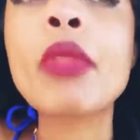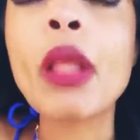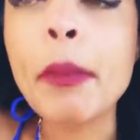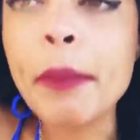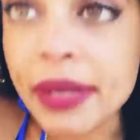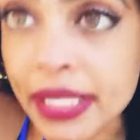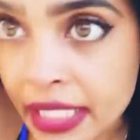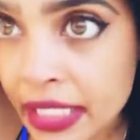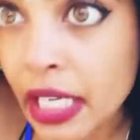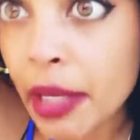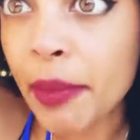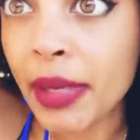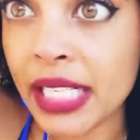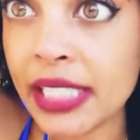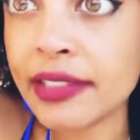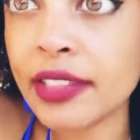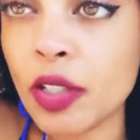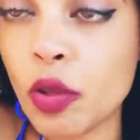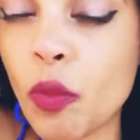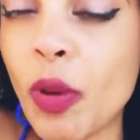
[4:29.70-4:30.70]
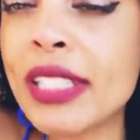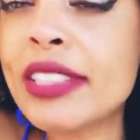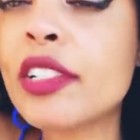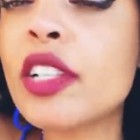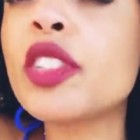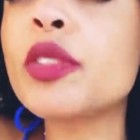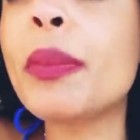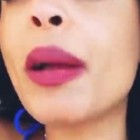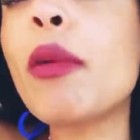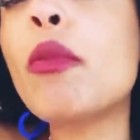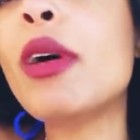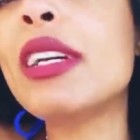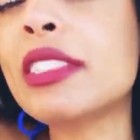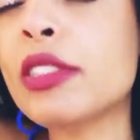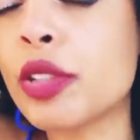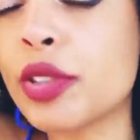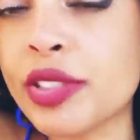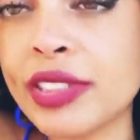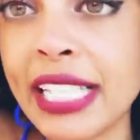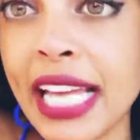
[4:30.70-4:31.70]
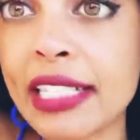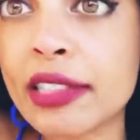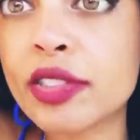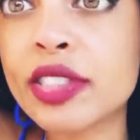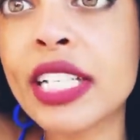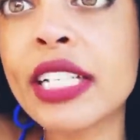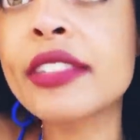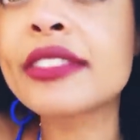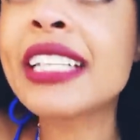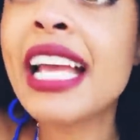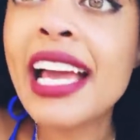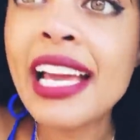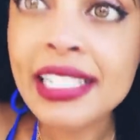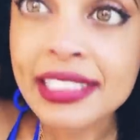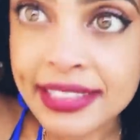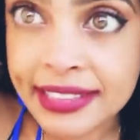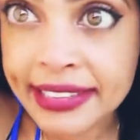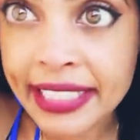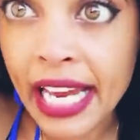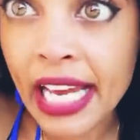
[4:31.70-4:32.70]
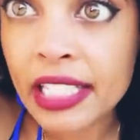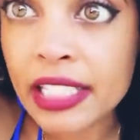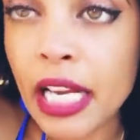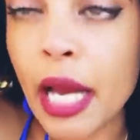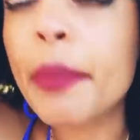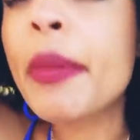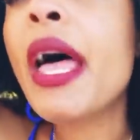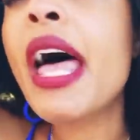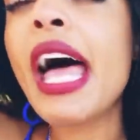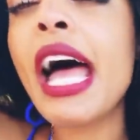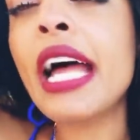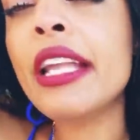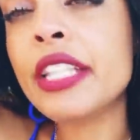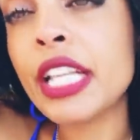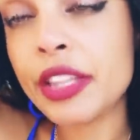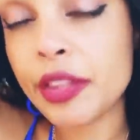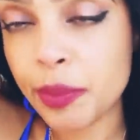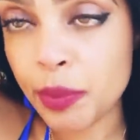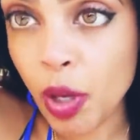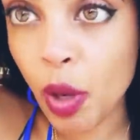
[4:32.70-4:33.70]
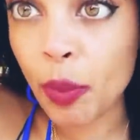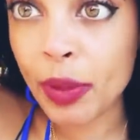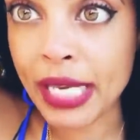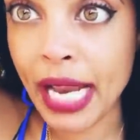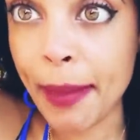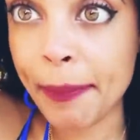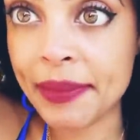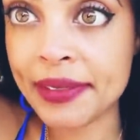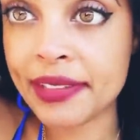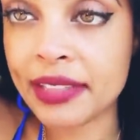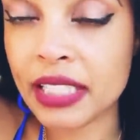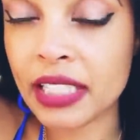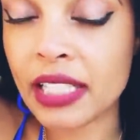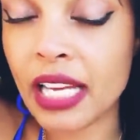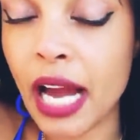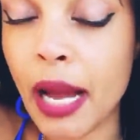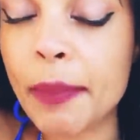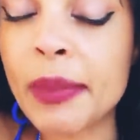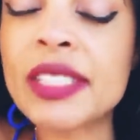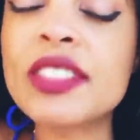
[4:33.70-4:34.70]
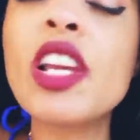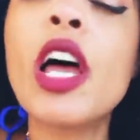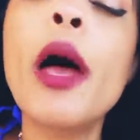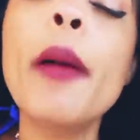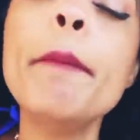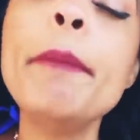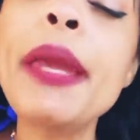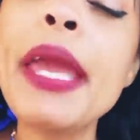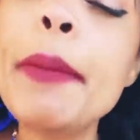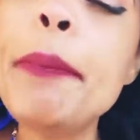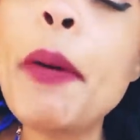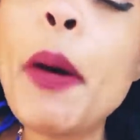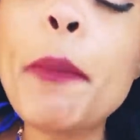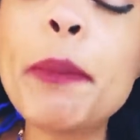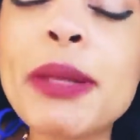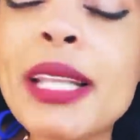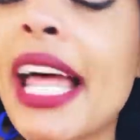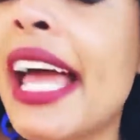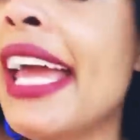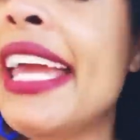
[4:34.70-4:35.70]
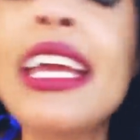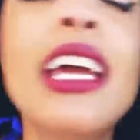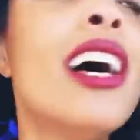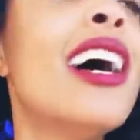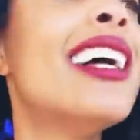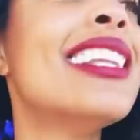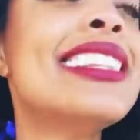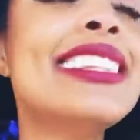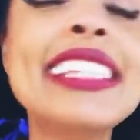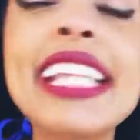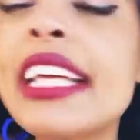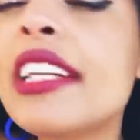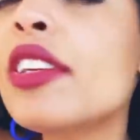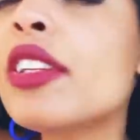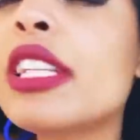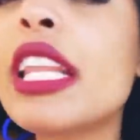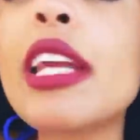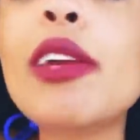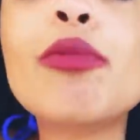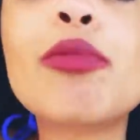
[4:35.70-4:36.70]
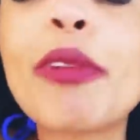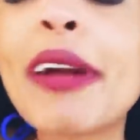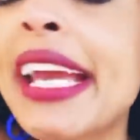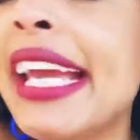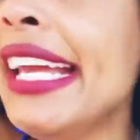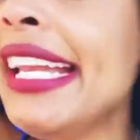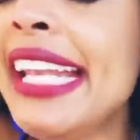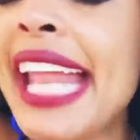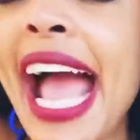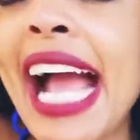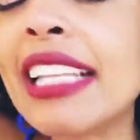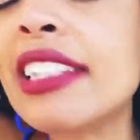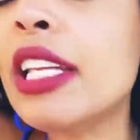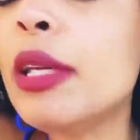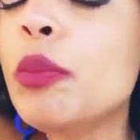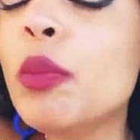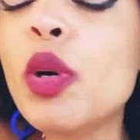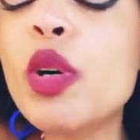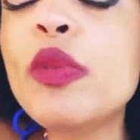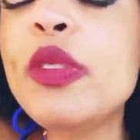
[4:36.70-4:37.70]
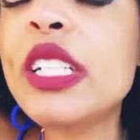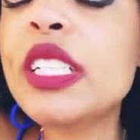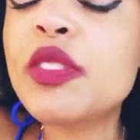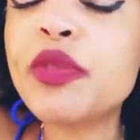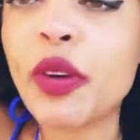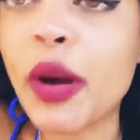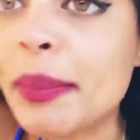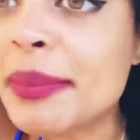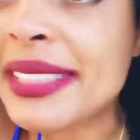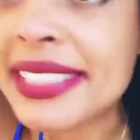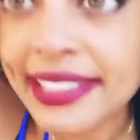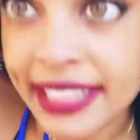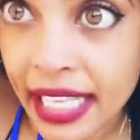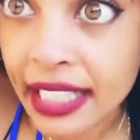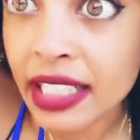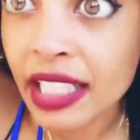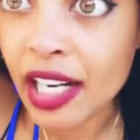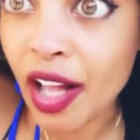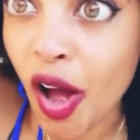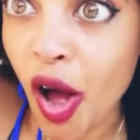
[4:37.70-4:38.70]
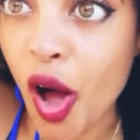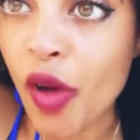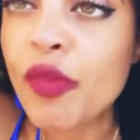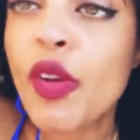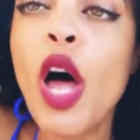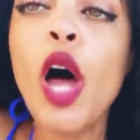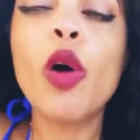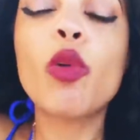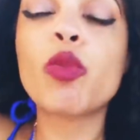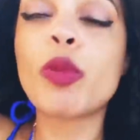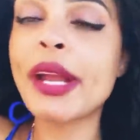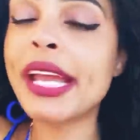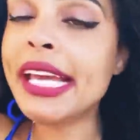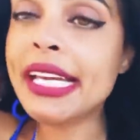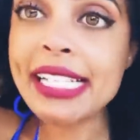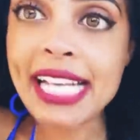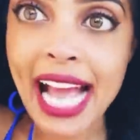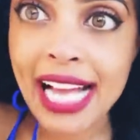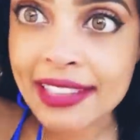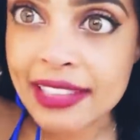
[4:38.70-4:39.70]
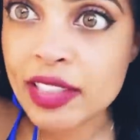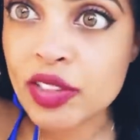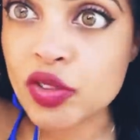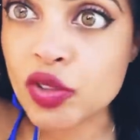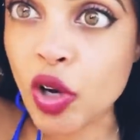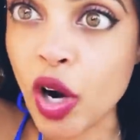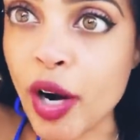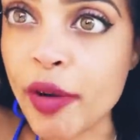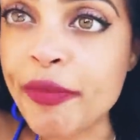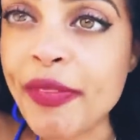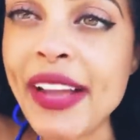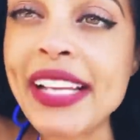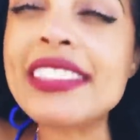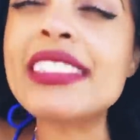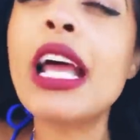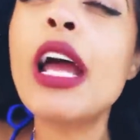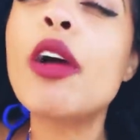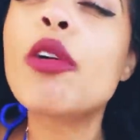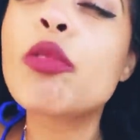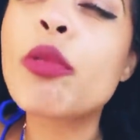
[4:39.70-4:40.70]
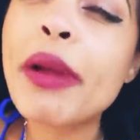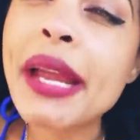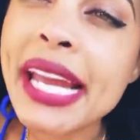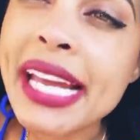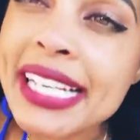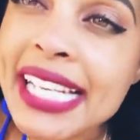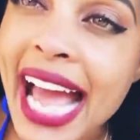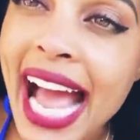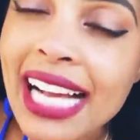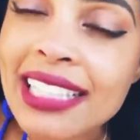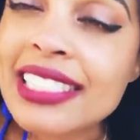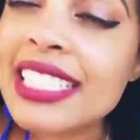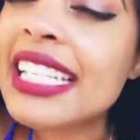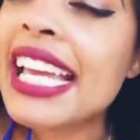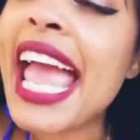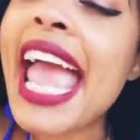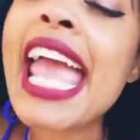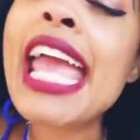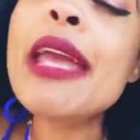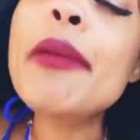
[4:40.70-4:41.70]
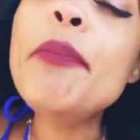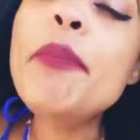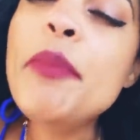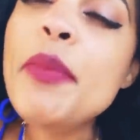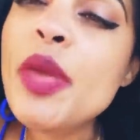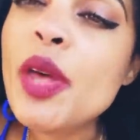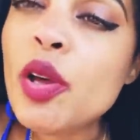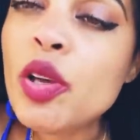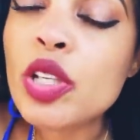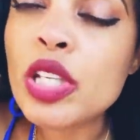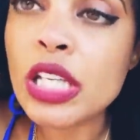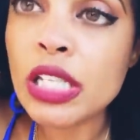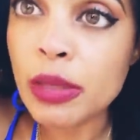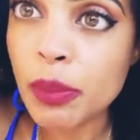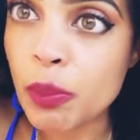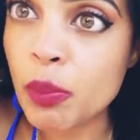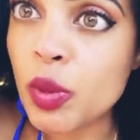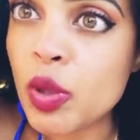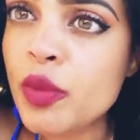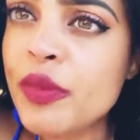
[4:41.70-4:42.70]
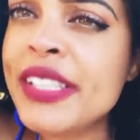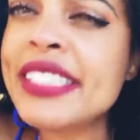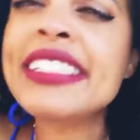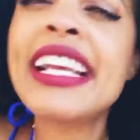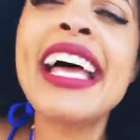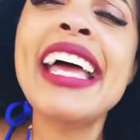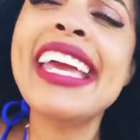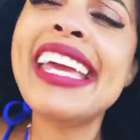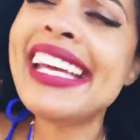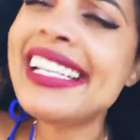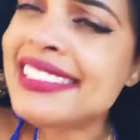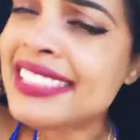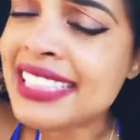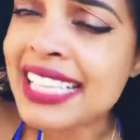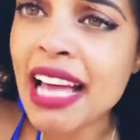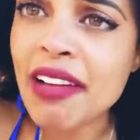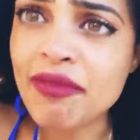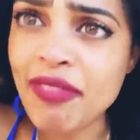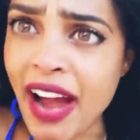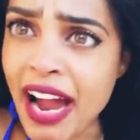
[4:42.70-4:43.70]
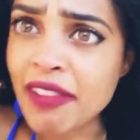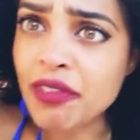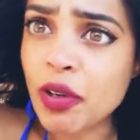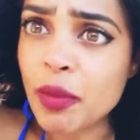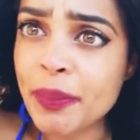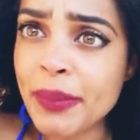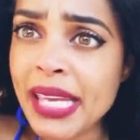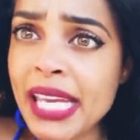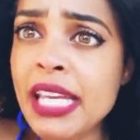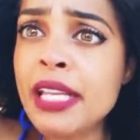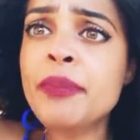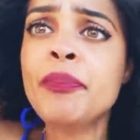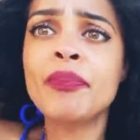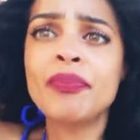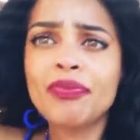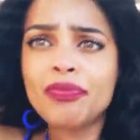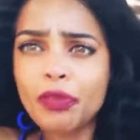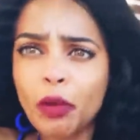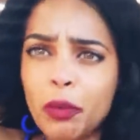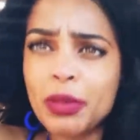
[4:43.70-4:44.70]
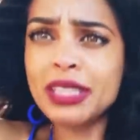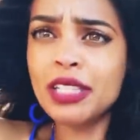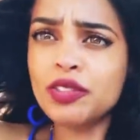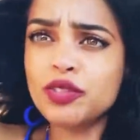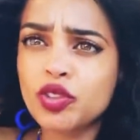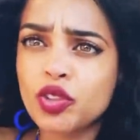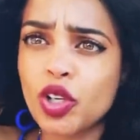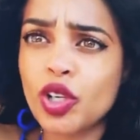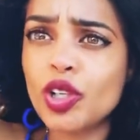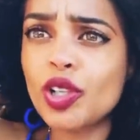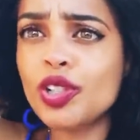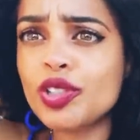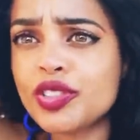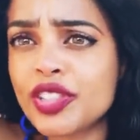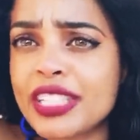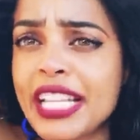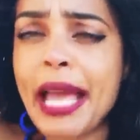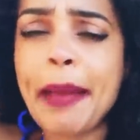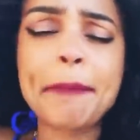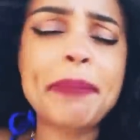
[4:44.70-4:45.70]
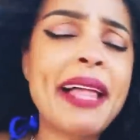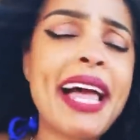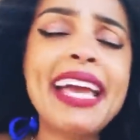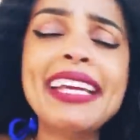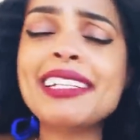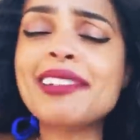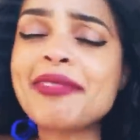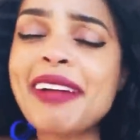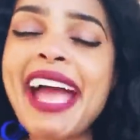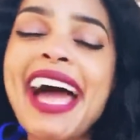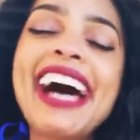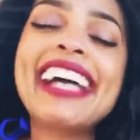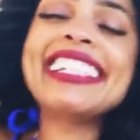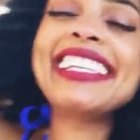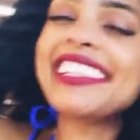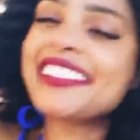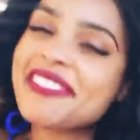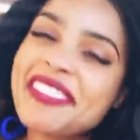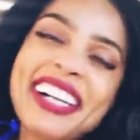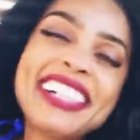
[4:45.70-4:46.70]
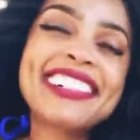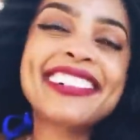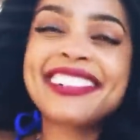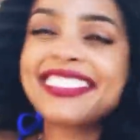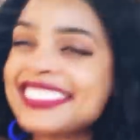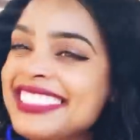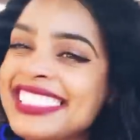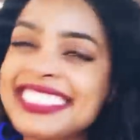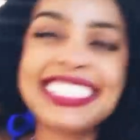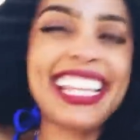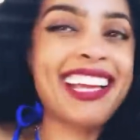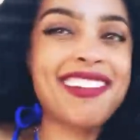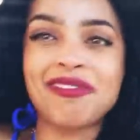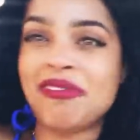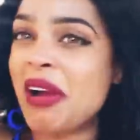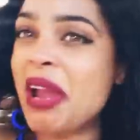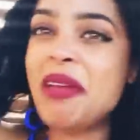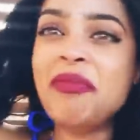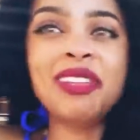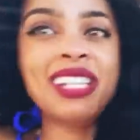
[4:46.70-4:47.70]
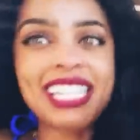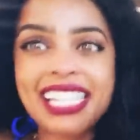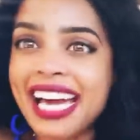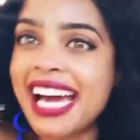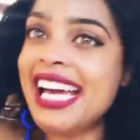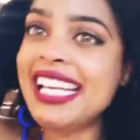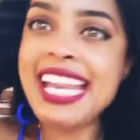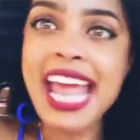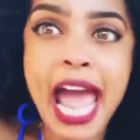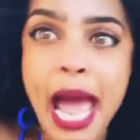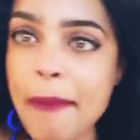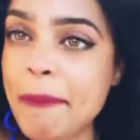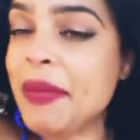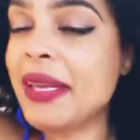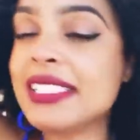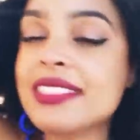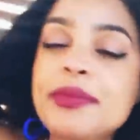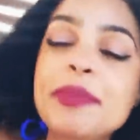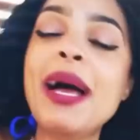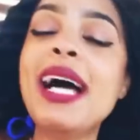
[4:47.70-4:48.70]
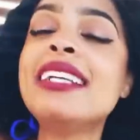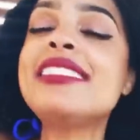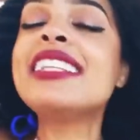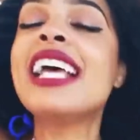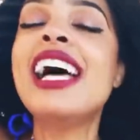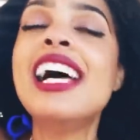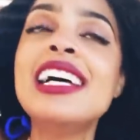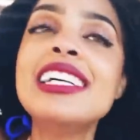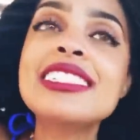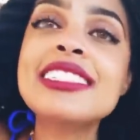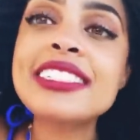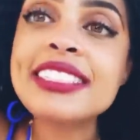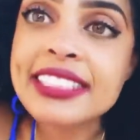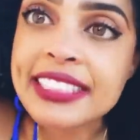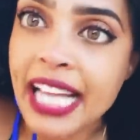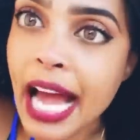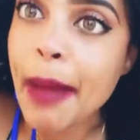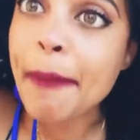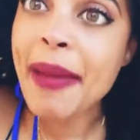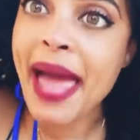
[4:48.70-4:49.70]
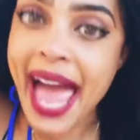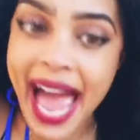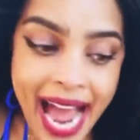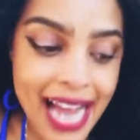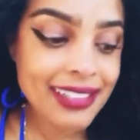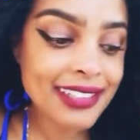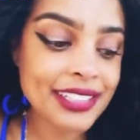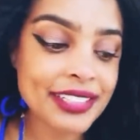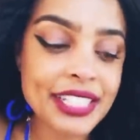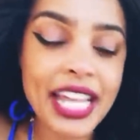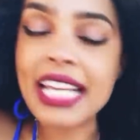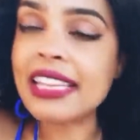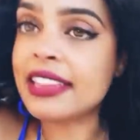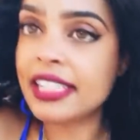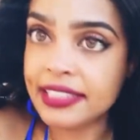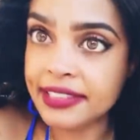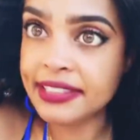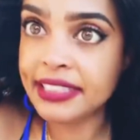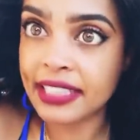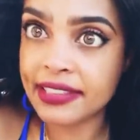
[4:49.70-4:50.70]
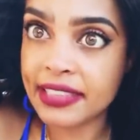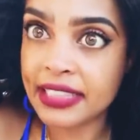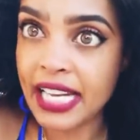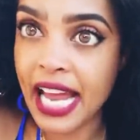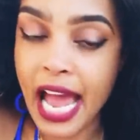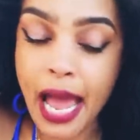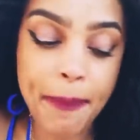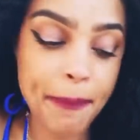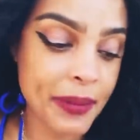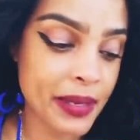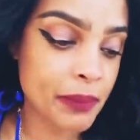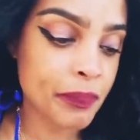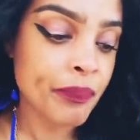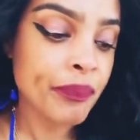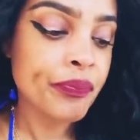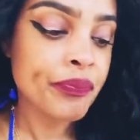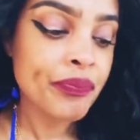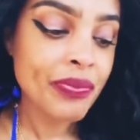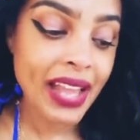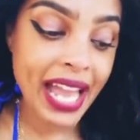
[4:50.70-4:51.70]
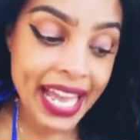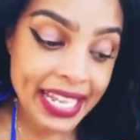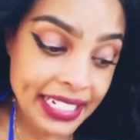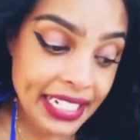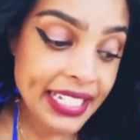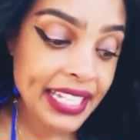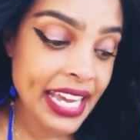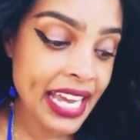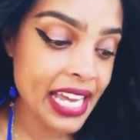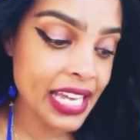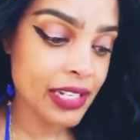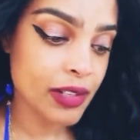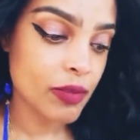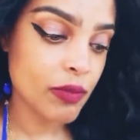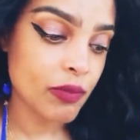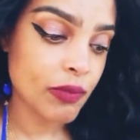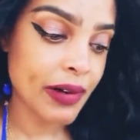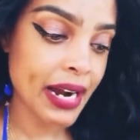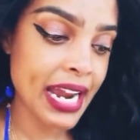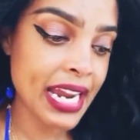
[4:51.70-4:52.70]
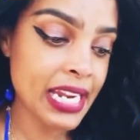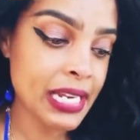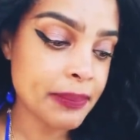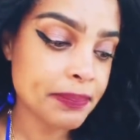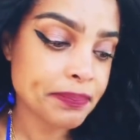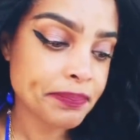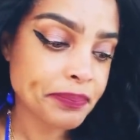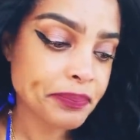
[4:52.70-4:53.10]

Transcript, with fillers: But anybody's in the West Coast, my West Coast saddle tells, stand up and let them know what happens in the comments. People play literally reenacting movies from Set It Off, reenacting Scarface, reenacting a million movies. Isn't that viral mean? when those girls are like playing around and the one girl's just like waving the gun, happy as mess, stop acting like this doesn't happen. And again, right?